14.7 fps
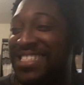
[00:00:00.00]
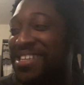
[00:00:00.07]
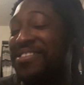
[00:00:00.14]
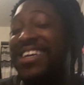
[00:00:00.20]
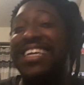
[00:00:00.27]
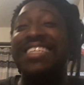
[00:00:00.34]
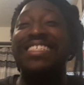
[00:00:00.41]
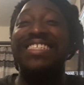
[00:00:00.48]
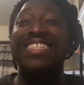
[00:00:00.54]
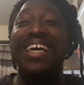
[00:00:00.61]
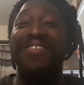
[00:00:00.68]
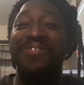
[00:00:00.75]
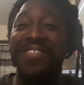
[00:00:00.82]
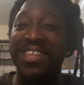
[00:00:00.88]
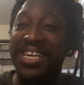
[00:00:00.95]
So he is
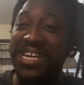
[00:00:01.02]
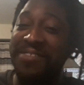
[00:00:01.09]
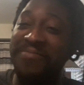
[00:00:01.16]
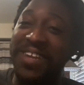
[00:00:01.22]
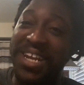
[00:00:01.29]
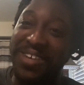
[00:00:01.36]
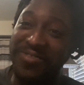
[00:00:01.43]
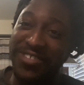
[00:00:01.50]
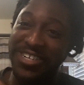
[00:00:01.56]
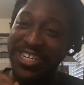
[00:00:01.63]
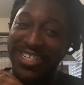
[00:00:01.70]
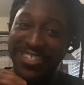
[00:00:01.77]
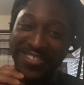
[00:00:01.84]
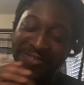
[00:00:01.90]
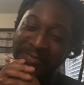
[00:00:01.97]
definitely coming after
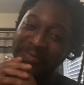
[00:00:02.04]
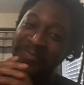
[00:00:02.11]
Daryl.